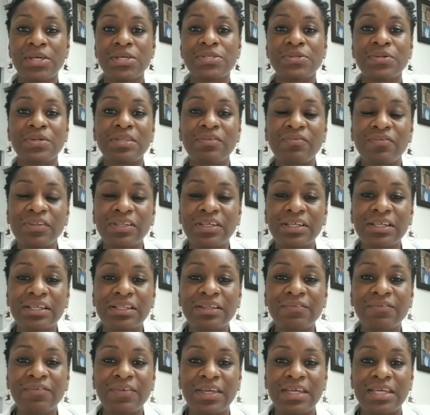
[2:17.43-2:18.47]
So in the
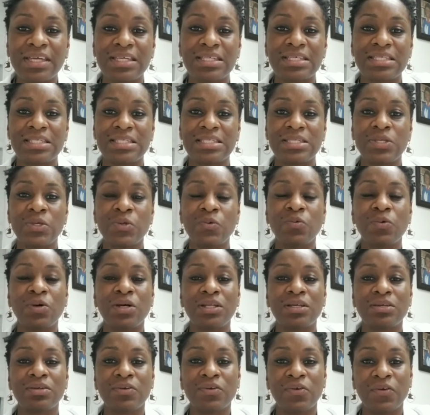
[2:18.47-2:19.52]
follicular phase, you
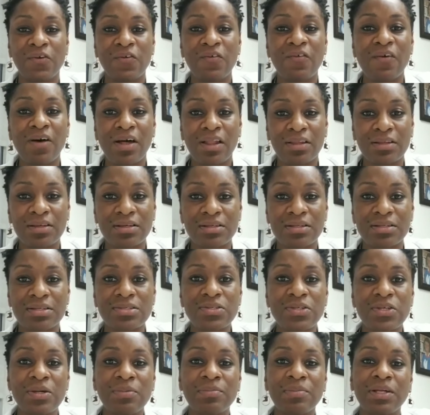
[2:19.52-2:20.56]
want to grow follicles.
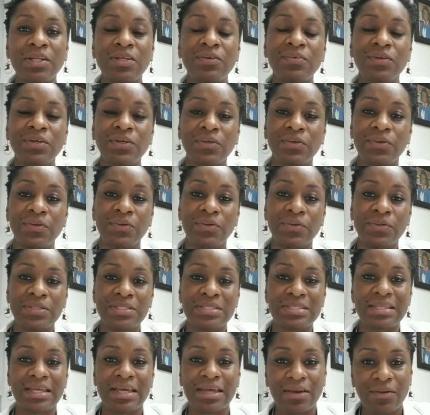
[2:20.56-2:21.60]
So your body
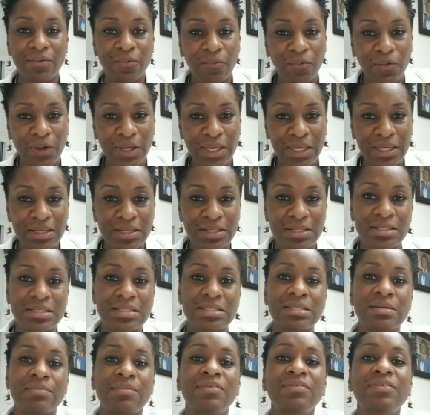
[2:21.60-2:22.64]
recruits, like awakens
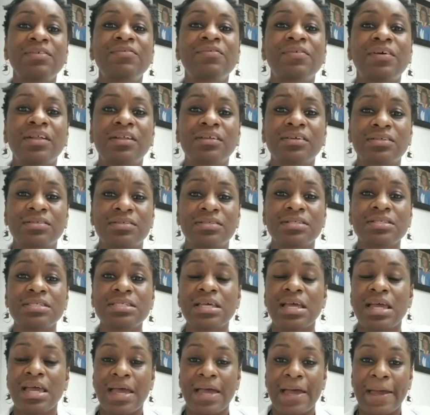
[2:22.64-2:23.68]
some of the follicles
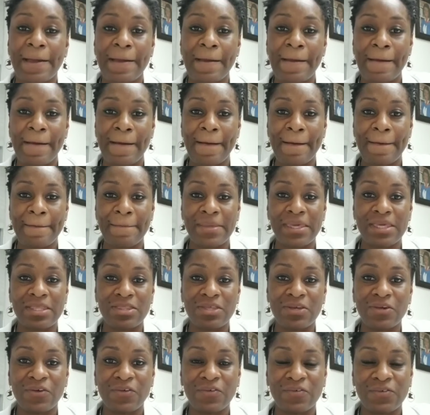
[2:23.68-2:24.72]
in
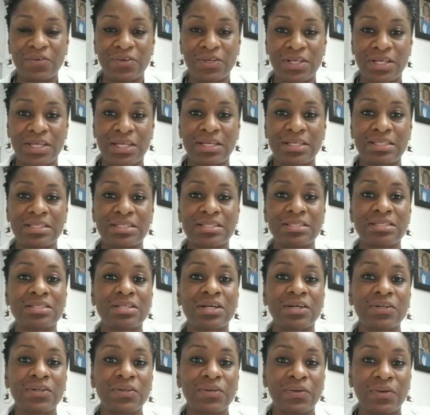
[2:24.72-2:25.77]
the ovary to
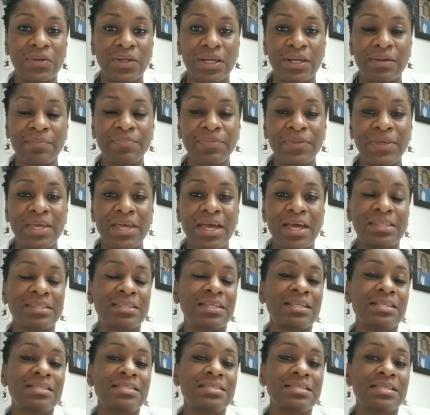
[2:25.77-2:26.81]
start growing, and
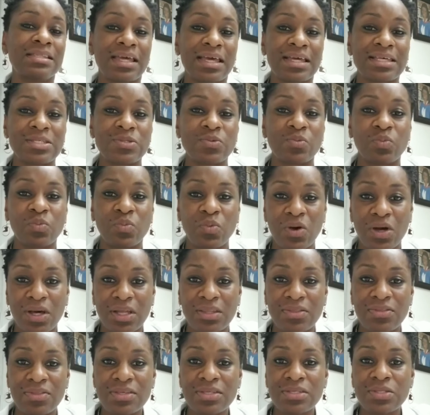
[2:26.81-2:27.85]
then it selects
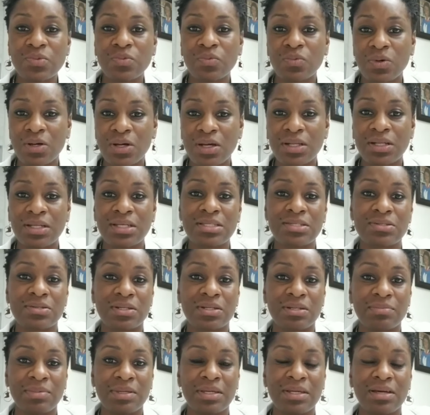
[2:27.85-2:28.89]
one. This one is
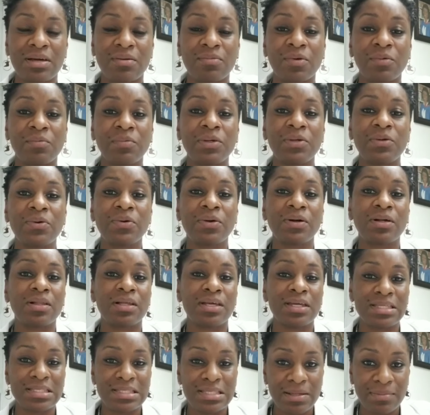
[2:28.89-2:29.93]
going to become what we call
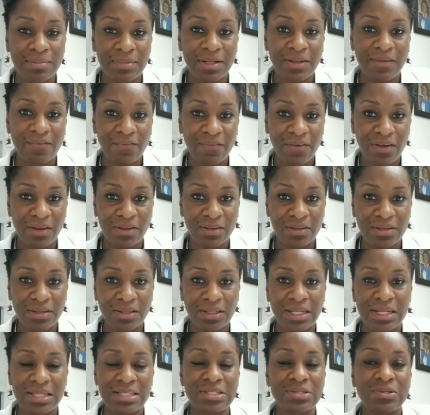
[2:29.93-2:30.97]
a dominant
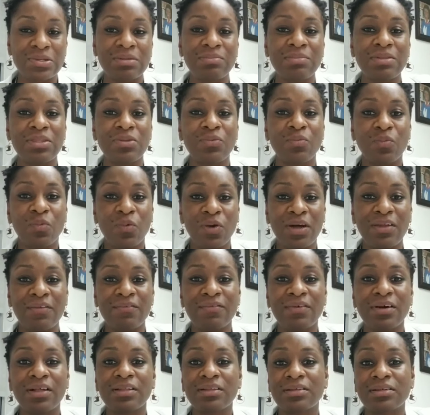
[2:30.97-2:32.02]
follicle, and it's going to be the one
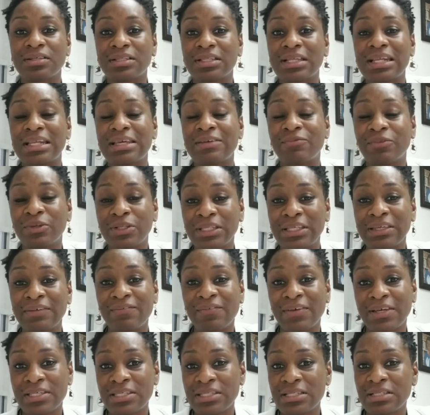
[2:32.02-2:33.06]
follicle that it will
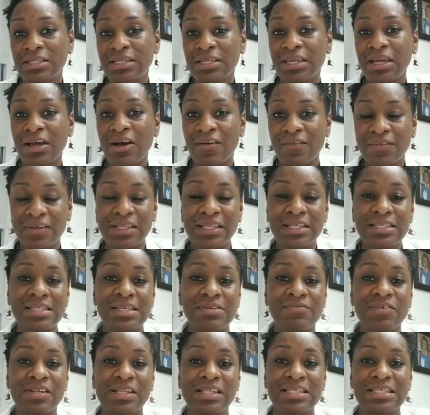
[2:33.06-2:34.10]
eventually ovulate
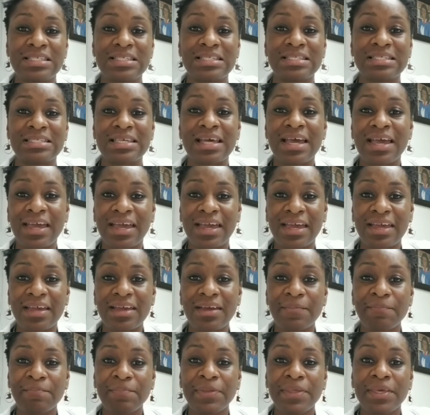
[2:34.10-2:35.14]
and release its
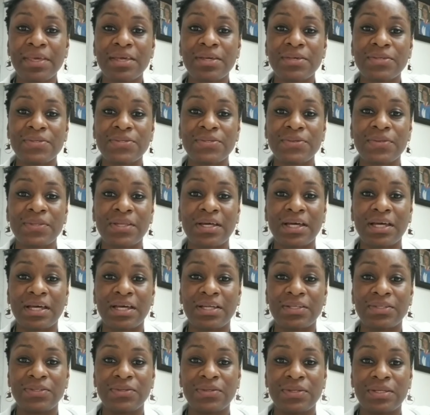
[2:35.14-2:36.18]
egg, so
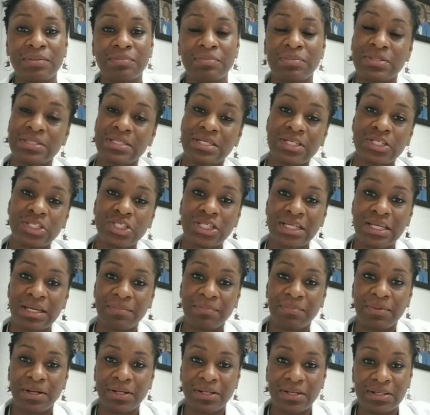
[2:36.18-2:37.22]
that you can potentially
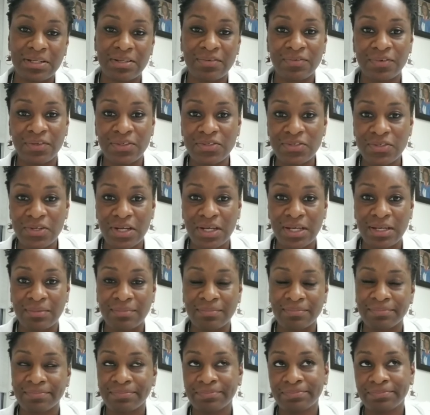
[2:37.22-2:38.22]
get pregnant if you're trying.